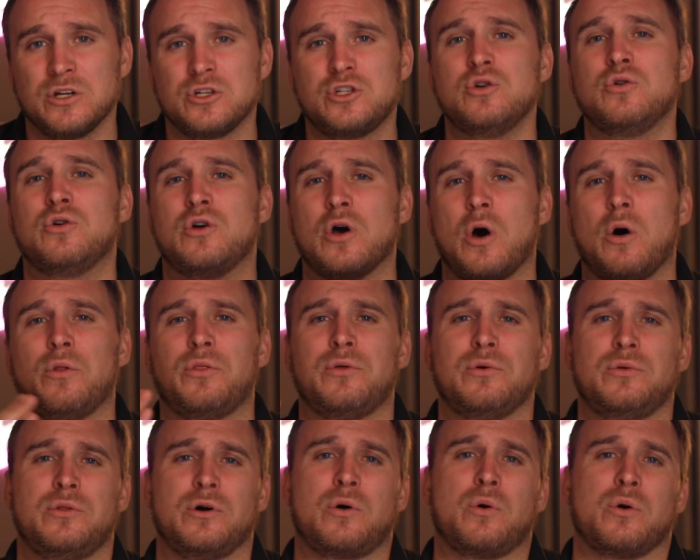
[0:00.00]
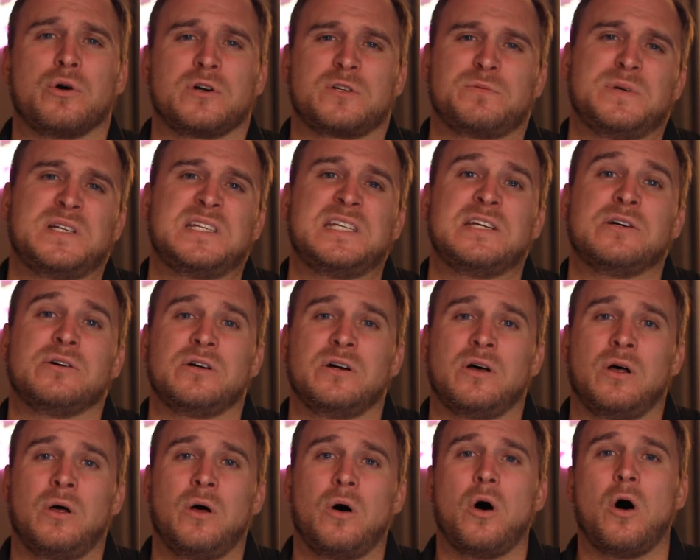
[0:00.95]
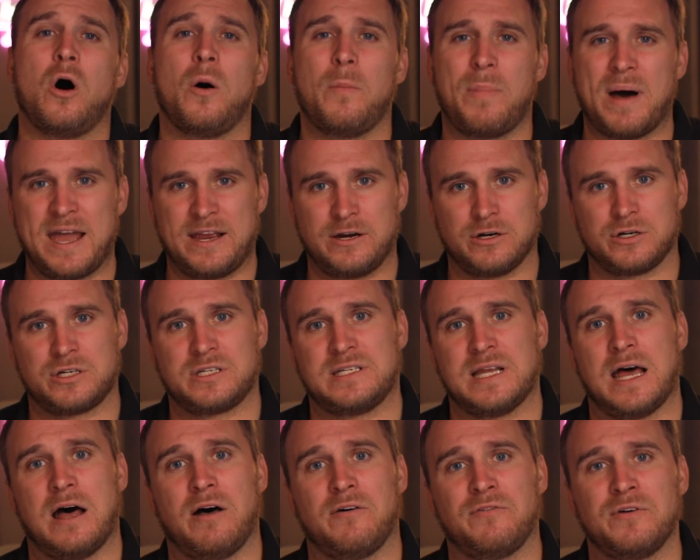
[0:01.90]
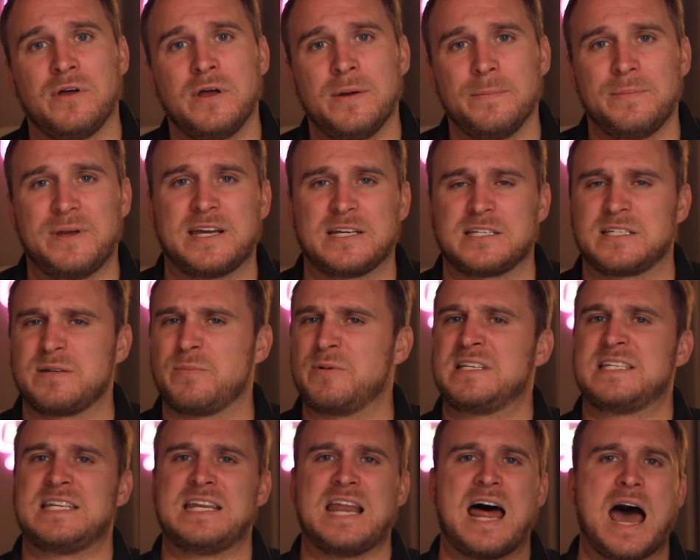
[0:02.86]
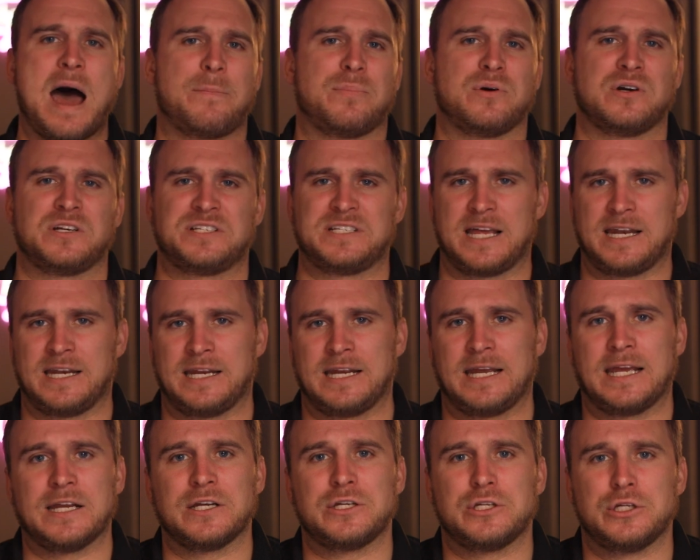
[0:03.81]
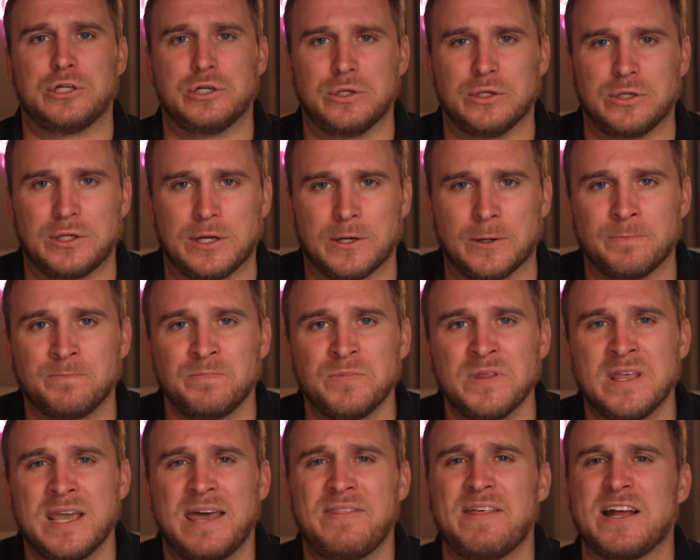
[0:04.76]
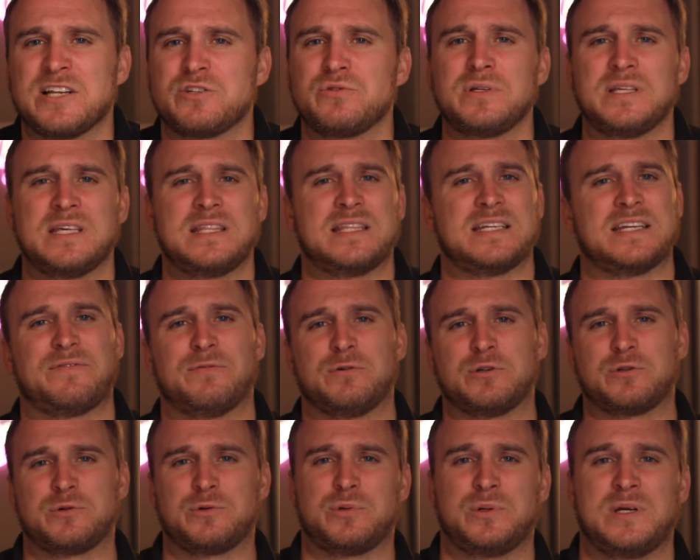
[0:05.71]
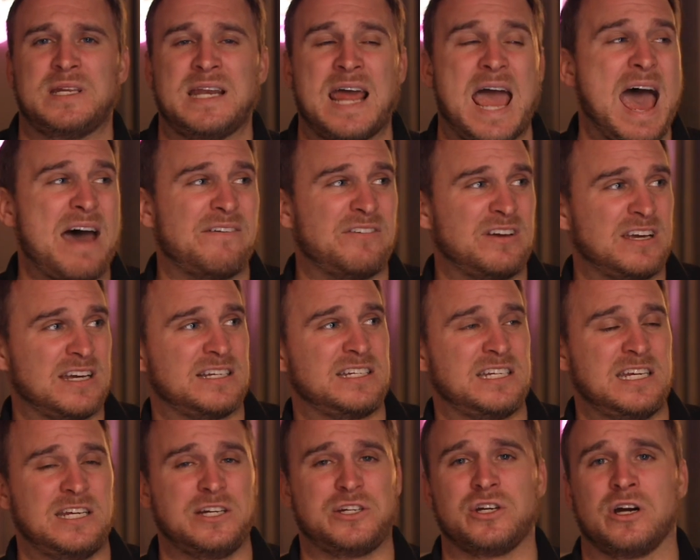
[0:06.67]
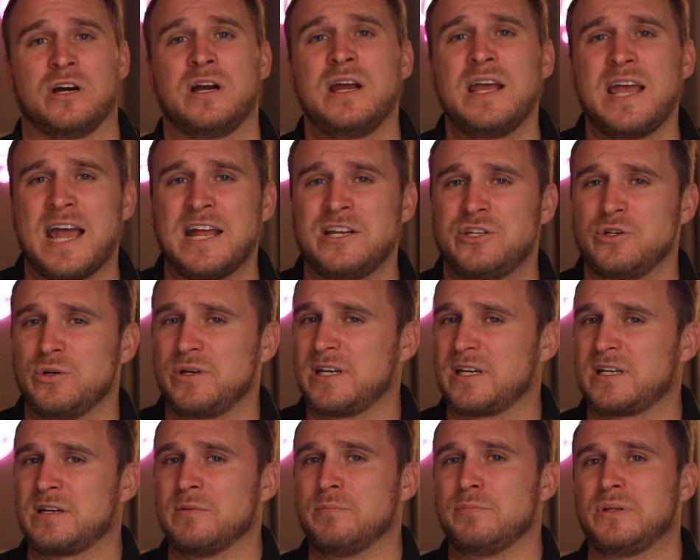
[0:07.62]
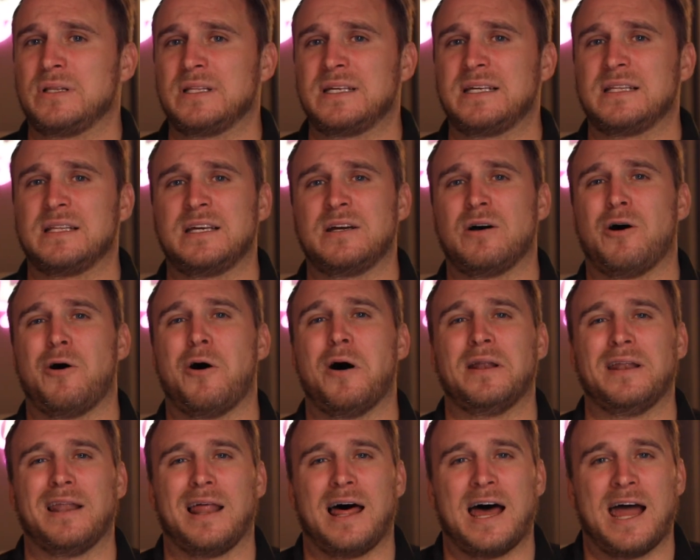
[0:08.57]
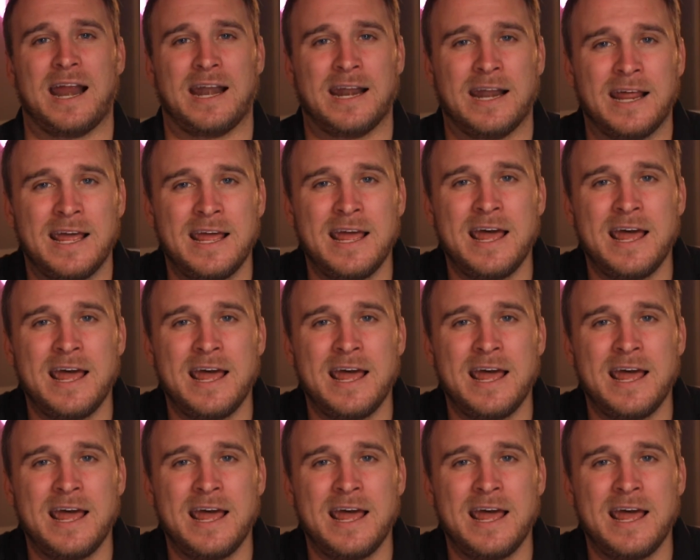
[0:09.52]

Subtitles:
to go through the course material all by yourself because someone's not presenting it to you. And that's really the difference between having a teacher and doing it completely online.